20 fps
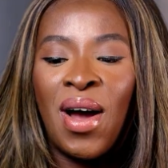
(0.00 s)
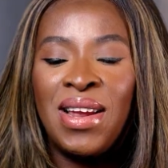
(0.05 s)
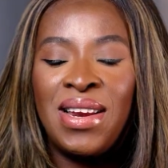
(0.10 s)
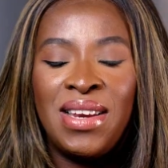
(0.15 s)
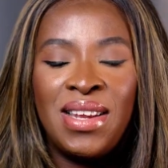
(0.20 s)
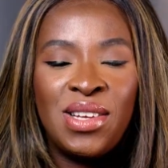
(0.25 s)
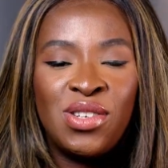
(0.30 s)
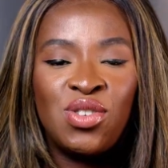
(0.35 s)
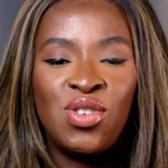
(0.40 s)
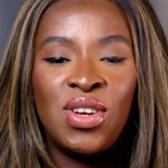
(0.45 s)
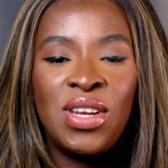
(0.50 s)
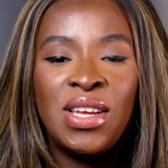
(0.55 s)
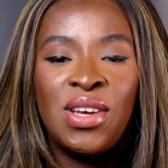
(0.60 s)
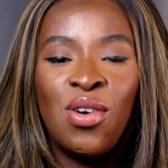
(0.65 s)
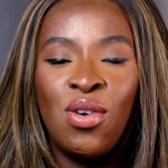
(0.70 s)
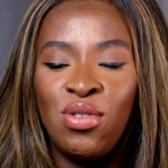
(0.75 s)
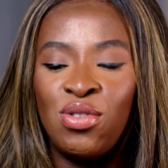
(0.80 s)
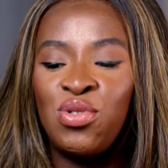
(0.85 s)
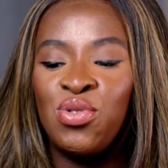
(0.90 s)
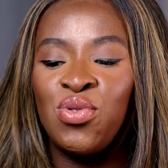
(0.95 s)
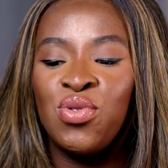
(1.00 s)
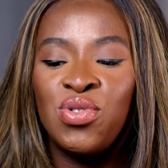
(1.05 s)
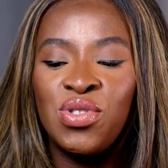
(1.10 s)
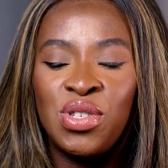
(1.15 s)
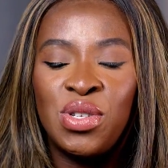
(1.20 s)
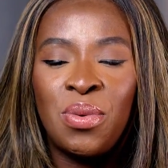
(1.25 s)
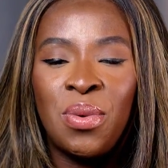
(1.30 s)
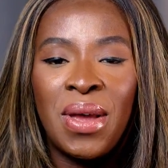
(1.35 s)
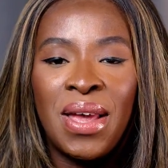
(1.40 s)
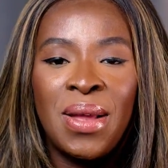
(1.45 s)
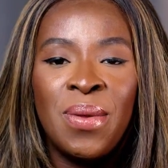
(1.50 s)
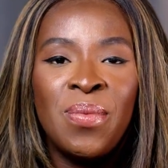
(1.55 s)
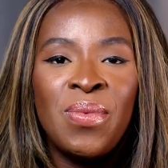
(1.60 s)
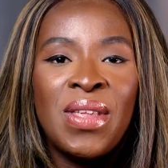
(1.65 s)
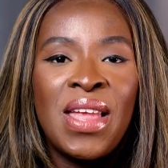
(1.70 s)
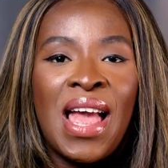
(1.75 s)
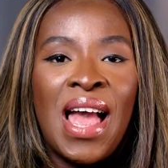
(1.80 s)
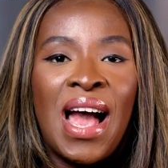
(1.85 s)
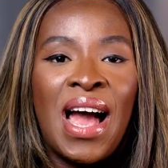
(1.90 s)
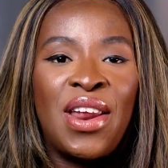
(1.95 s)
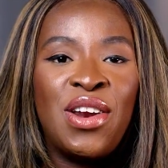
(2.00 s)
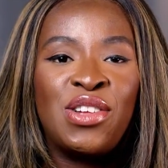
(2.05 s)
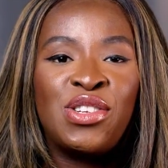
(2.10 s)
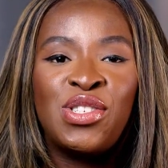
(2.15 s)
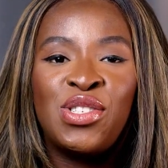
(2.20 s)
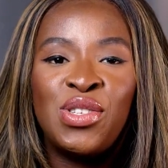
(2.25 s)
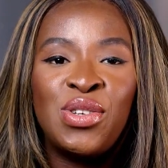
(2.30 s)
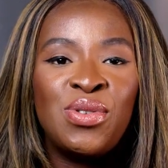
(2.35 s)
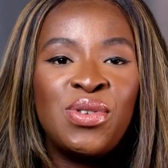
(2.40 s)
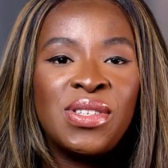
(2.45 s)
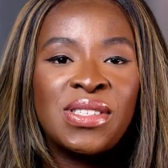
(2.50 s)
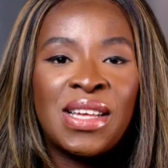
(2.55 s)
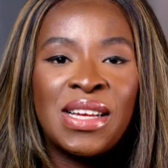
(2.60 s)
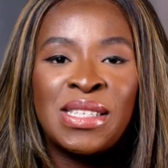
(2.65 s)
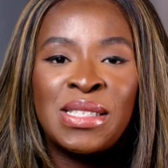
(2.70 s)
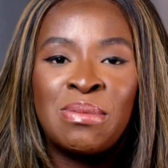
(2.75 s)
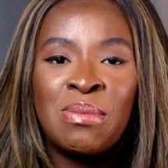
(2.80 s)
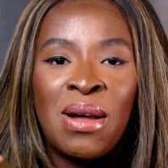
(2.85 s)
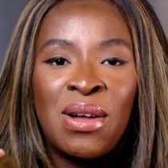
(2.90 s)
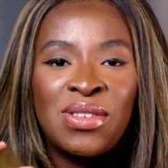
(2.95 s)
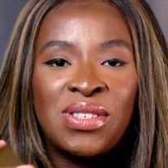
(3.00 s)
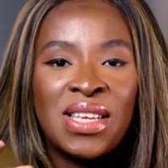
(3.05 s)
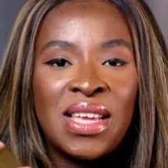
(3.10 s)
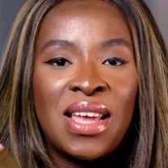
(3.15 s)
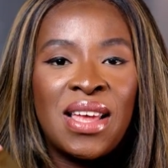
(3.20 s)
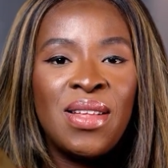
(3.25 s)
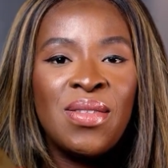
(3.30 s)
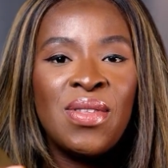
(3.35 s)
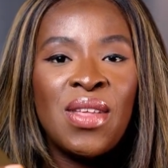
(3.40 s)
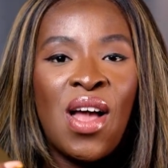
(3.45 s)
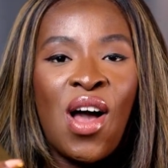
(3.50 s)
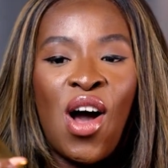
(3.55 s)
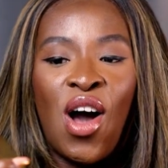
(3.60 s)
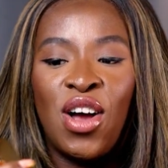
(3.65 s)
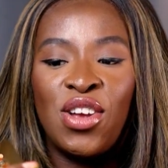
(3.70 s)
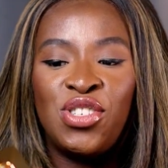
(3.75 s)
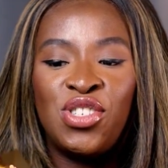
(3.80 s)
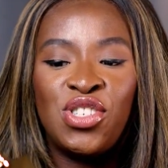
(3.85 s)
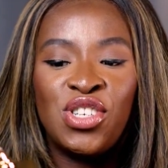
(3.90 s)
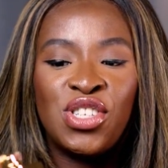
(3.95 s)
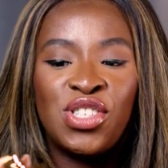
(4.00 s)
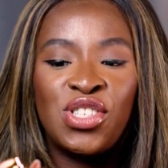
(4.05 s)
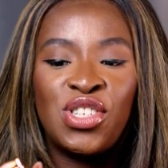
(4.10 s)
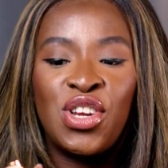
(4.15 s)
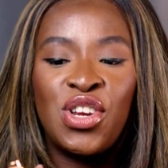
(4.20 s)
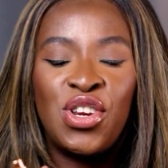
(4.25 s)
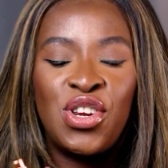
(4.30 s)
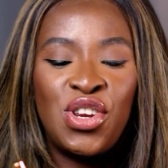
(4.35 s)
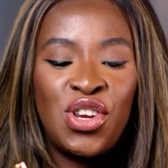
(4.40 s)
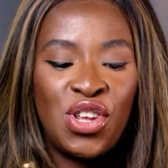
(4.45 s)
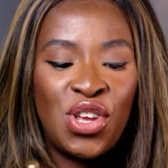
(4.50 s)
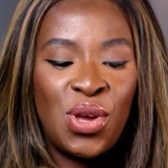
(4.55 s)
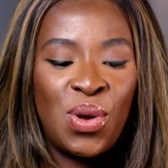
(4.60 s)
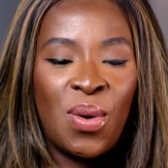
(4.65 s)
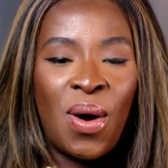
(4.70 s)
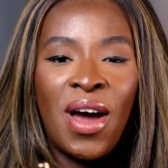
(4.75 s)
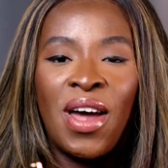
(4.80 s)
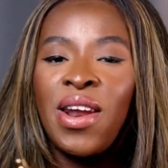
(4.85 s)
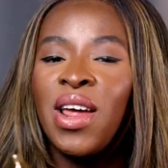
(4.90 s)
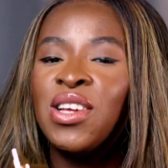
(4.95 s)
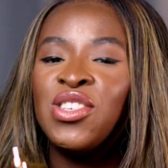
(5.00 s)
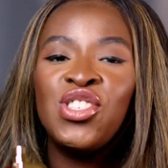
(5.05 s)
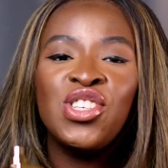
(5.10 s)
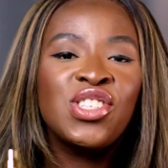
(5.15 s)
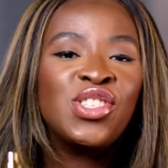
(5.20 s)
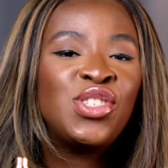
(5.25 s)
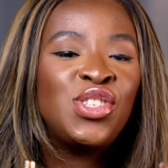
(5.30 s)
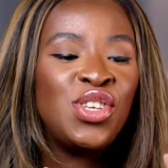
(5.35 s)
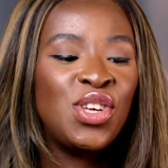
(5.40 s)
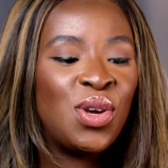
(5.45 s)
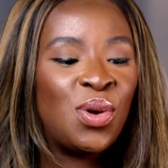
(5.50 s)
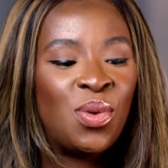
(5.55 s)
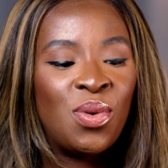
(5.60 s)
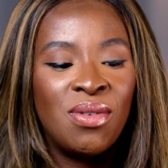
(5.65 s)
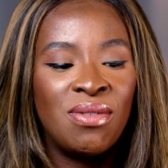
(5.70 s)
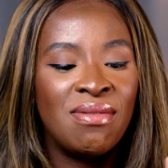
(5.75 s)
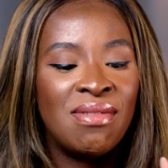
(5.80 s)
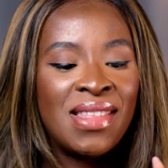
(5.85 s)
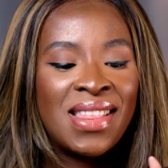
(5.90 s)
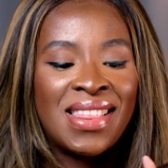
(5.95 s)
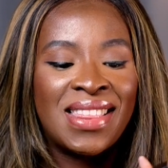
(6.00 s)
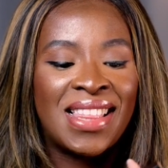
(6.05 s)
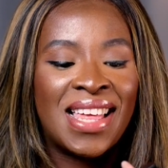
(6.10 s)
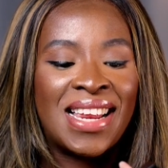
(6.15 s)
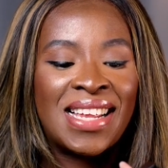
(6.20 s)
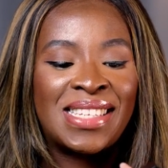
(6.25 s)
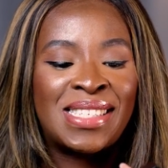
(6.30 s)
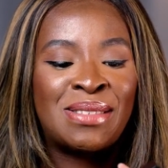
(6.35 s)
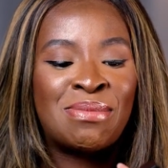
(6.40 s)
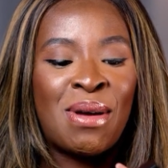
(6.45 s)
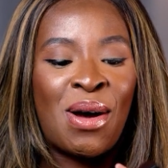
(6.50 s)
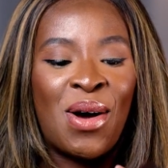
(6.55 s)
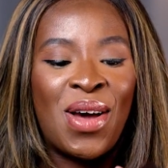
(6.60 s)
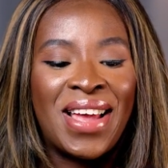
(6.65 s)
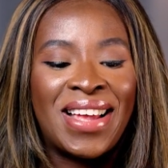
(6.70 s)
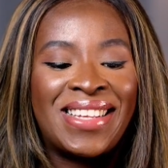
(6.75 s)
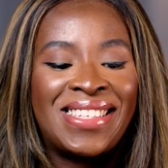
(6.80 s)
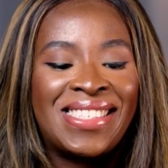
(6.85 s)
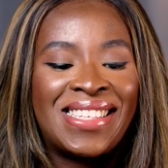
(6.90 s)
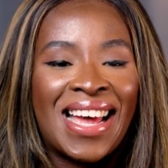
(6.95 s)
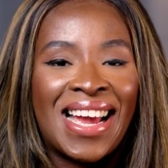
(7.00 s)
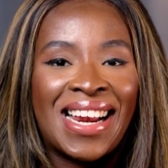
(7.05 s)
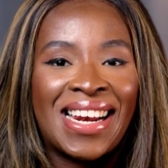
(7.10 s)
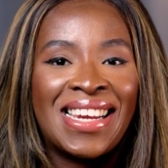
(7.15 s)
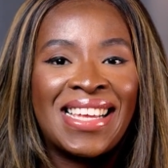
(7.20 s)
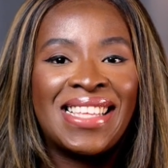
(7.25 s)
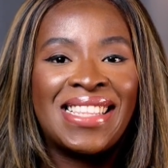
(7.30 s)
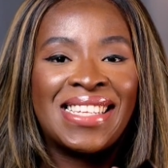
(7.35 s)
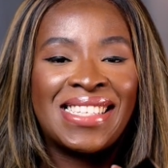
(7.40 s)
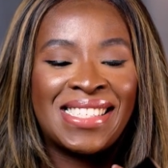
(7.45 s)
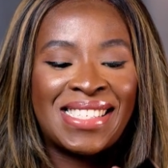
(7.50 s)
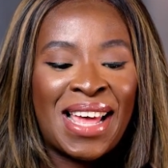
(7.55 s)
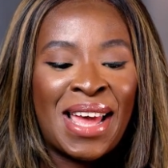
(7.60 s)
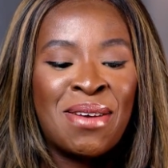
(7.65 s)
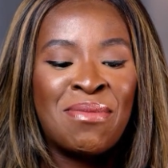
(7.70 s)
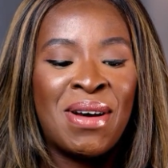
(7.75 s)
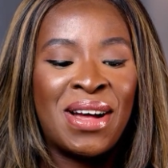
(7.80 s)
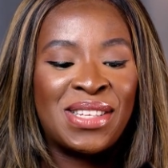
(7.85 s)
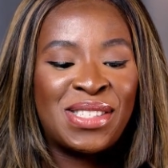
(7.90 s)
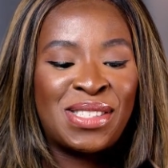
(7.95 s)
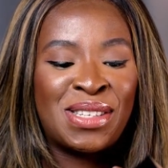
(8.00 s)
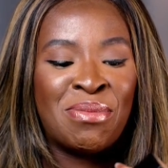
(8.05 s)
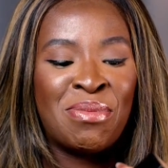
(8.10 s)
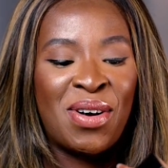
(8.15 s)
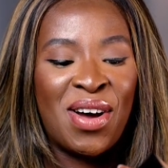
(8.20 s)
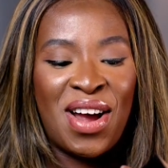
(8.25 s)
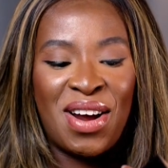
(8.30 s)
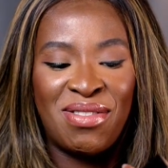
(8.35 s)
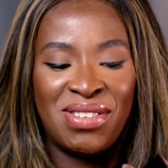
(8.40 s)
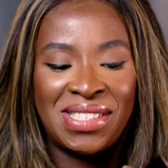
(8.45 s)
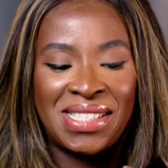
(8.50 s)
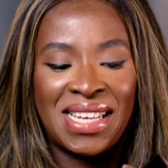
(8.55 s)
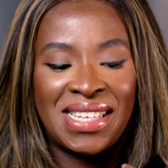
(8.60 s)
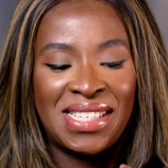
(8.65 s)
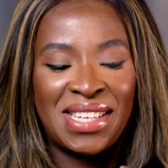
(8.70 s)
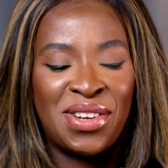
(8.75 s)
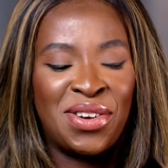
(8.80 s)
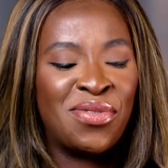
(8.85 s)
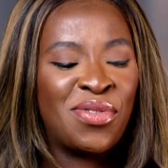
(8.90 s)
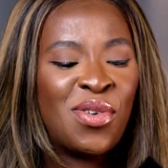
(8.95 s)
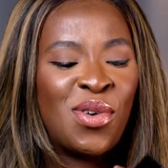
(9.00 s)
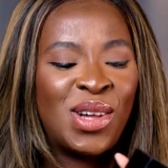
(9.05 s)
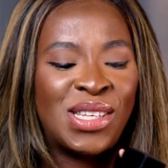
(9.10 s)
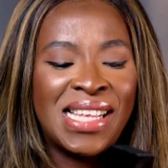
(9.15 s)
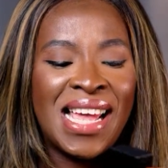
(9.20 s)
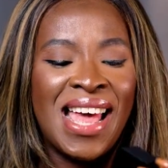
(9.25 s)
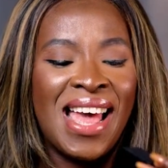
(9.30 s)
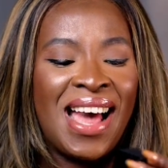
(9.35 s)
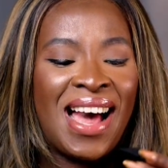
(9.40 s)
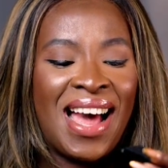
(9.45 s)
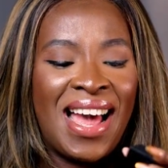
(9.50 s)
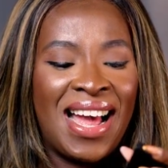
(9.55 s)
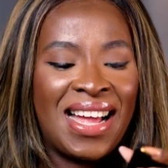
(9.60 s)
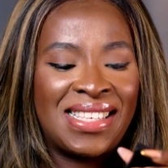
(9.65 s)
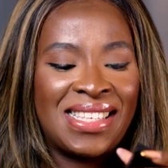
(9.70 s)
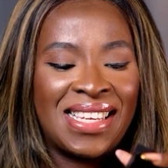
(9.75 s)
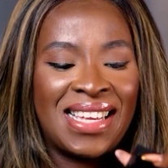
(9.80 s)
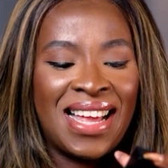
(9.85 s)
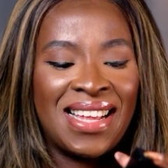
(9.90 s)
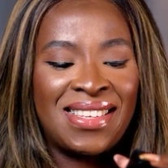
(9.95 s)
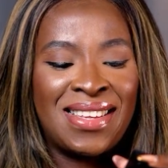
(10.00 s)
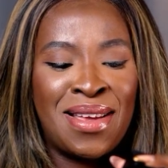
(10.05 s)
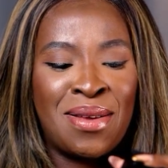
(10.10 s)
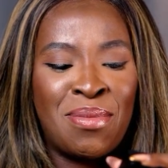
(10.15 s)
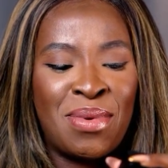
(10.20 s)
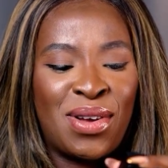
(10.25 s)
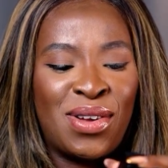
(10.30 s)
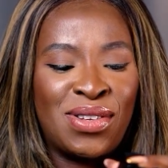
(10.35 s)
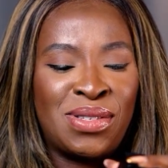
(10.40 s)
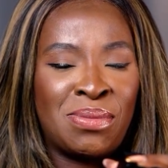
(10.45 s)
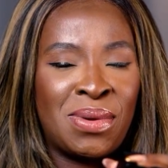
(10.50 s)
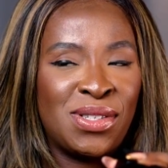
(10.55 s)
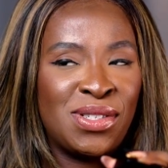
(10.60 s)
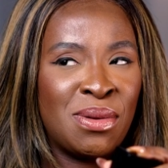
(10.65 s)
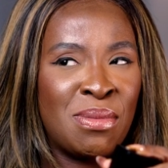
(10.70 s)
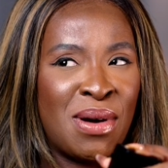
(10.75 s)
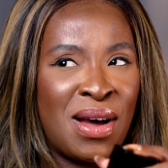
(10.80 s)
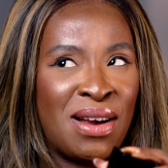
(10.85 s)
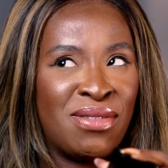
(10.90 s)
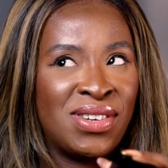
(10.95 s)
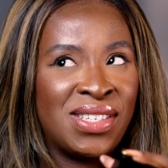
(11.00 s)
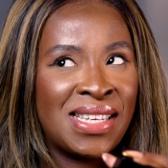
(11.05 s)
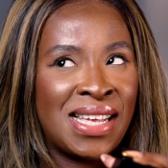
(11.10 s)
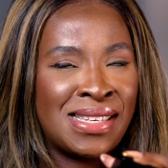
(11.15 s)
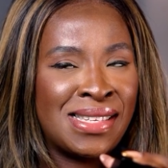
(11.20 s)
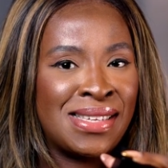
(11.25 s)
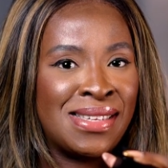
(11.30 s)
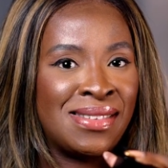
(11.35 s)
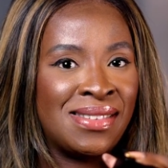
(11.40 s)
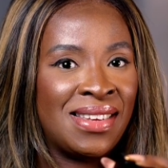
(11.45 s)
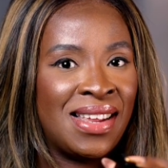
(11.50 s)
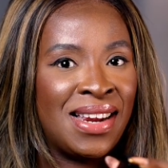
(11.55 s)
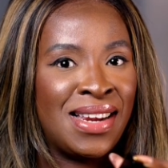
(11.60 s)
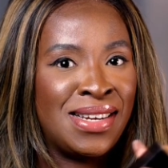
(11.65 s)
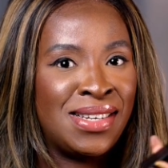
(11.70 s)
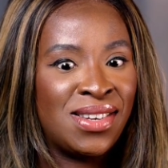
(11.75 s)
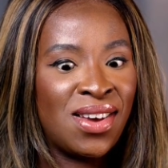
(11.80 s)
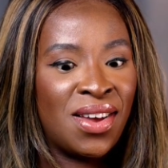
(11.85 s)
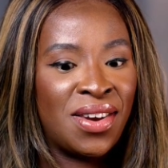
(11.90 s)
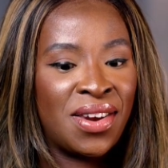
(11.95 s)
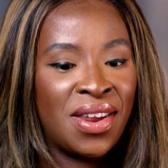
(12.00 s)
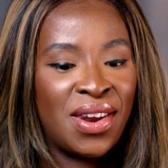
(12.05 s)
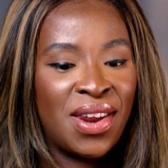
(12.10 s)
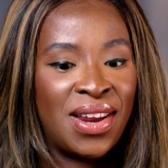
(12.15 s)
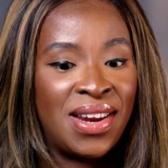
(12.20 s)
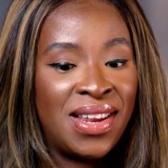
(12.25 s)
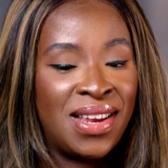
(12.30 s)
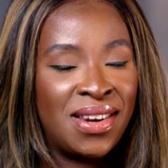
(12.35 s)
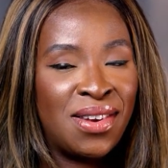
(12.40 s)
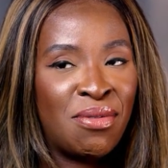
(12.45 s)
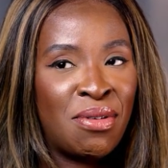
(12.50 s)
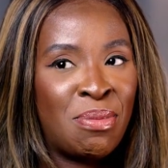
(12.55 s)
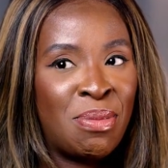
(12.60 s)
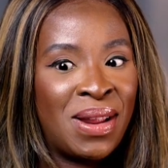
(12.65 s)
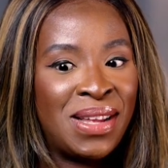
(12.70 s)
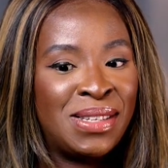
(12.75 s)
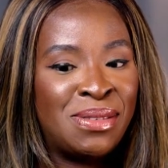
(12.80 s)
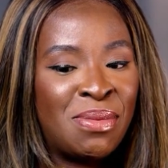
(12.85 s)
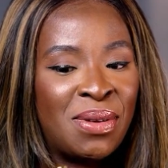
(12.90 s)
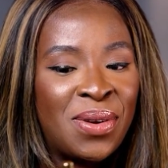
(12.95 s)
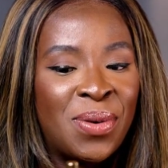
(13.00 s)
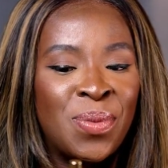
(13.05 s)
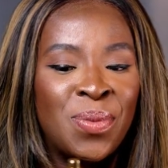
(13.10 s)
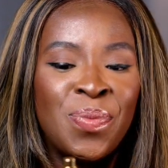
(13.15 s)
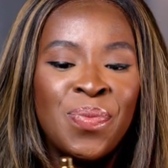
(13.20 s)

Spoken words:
I literally got drawn to it, and as soon as I smelt it, I just knew that it smelled exactly the same as Summer Rasasi. And of course, I had to get it because my Summer Rasasi is nearly done and I need a replacement.